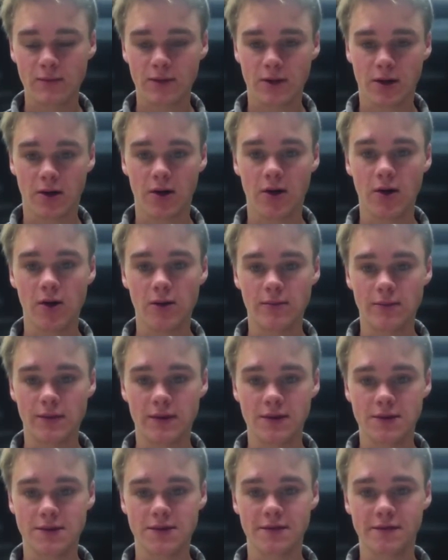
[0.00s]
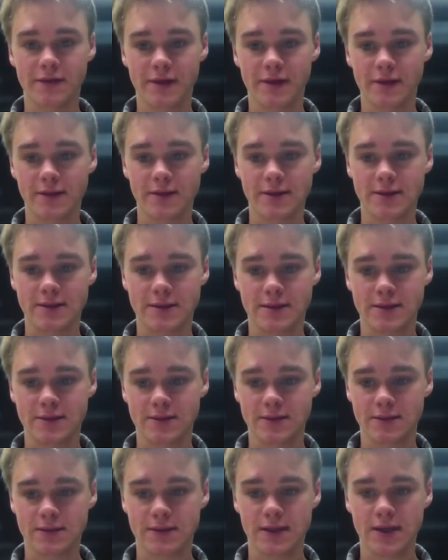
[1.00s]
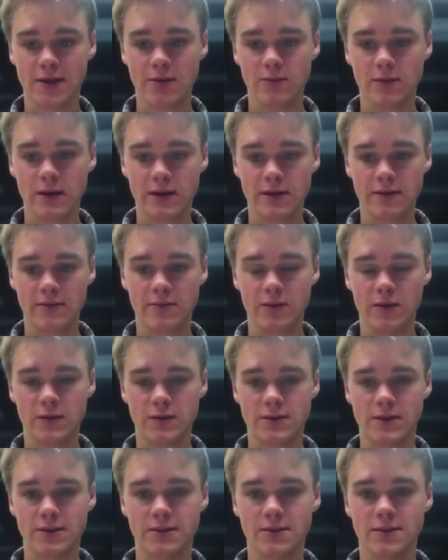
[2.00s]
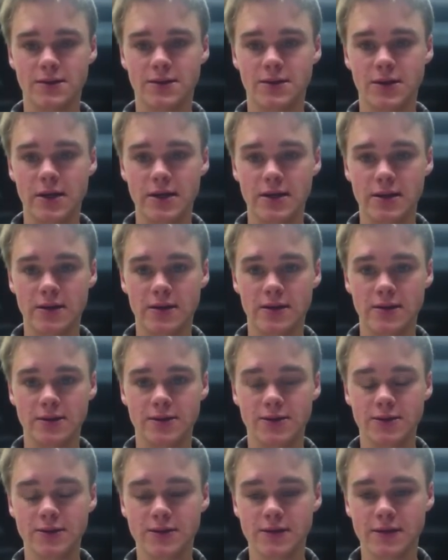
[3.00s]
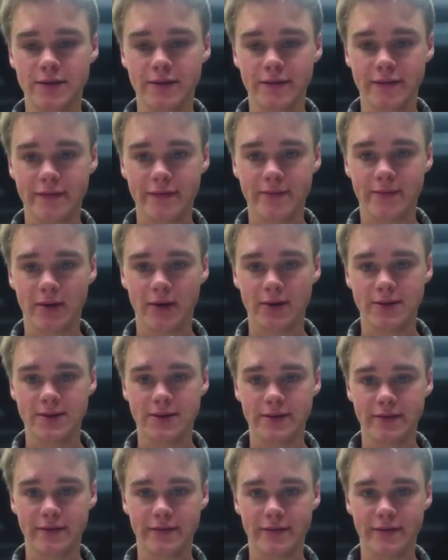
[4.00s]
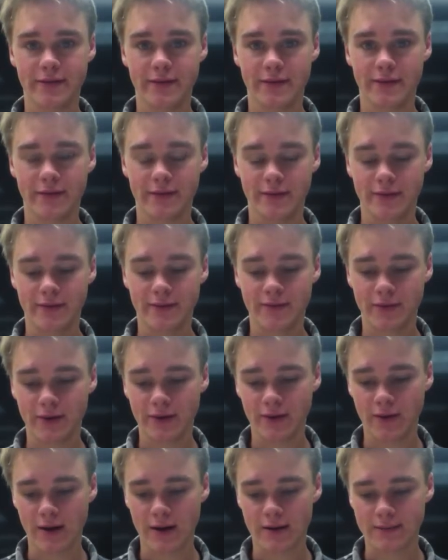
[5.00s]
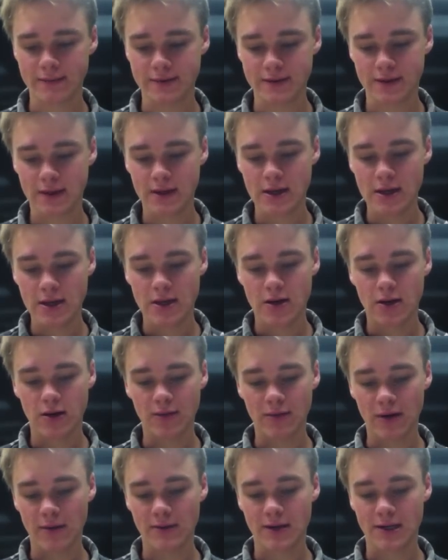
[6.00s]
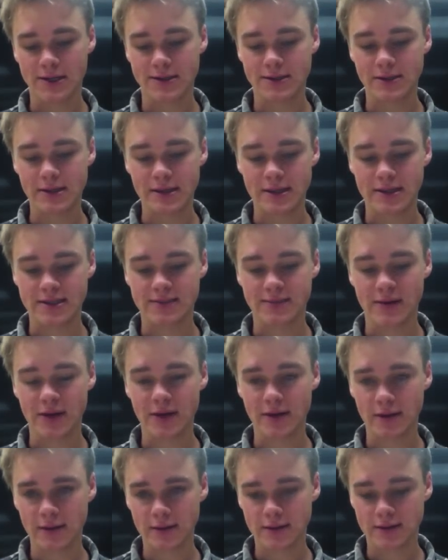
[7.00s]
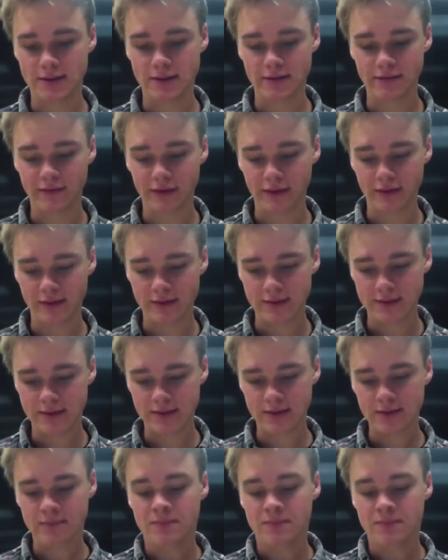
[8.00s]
curb the surveillance or take away the most intrusive parts of the programs. Obama actually expanded surveillance.